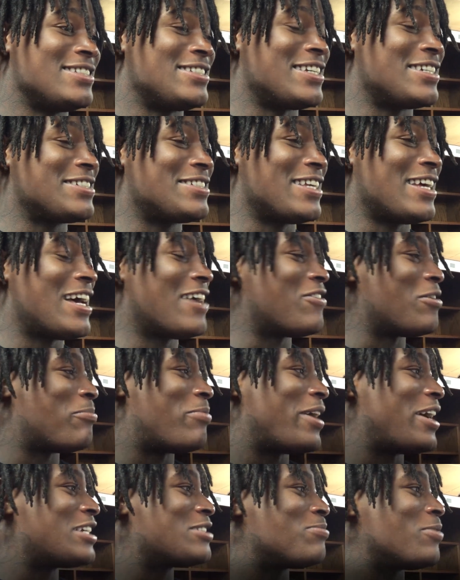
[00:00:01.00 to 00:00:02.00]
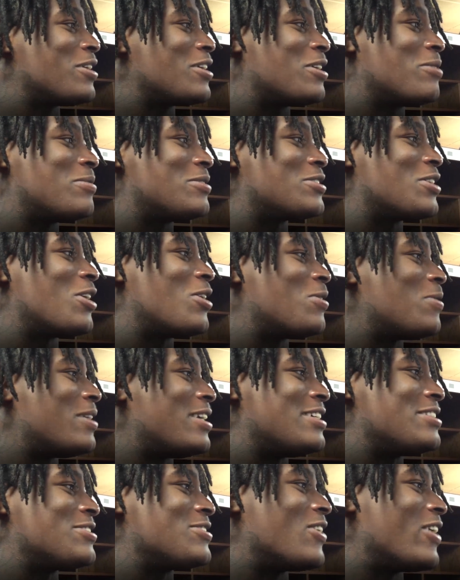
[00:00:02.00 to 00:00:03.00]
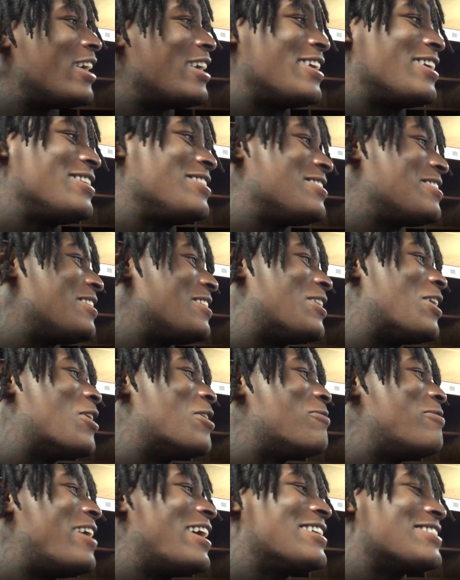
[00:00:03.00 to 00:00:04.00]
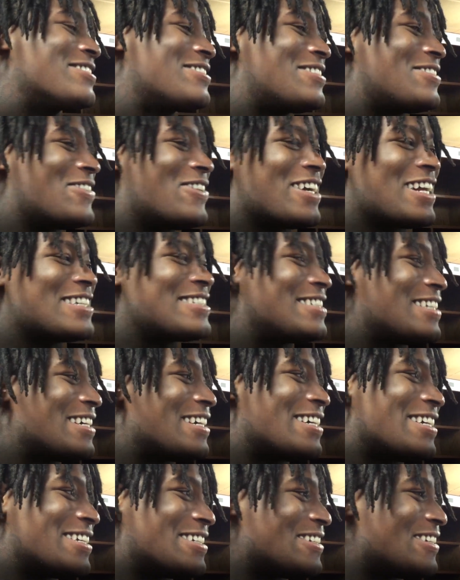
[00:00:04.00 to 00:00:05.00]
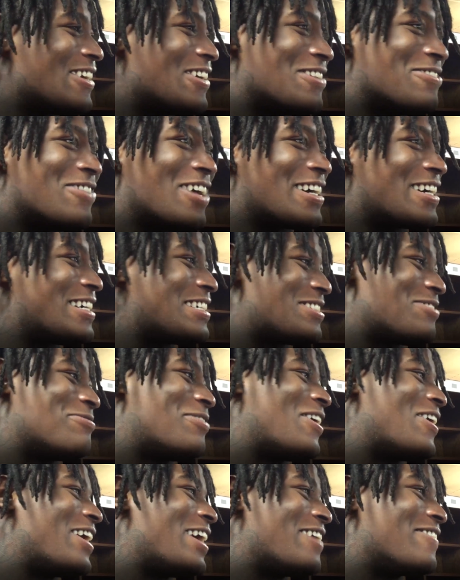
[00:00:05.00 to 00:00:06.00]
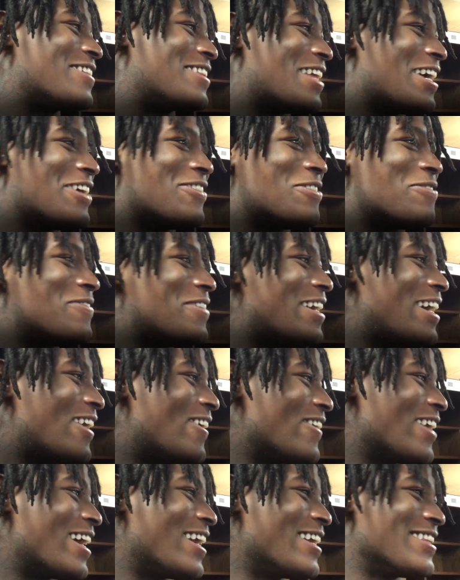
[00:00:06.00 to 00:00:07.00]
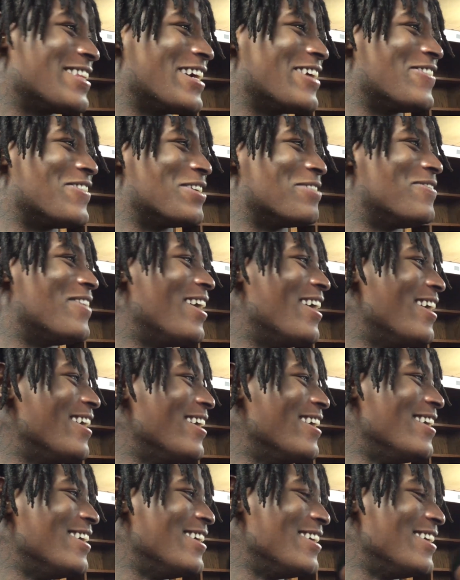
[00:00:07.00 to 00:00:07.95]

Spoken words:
just to have a pass breakup is always great, and it goes back to what I said. You know, I guess the ball have a thing for me. I don't got a thing for the ball.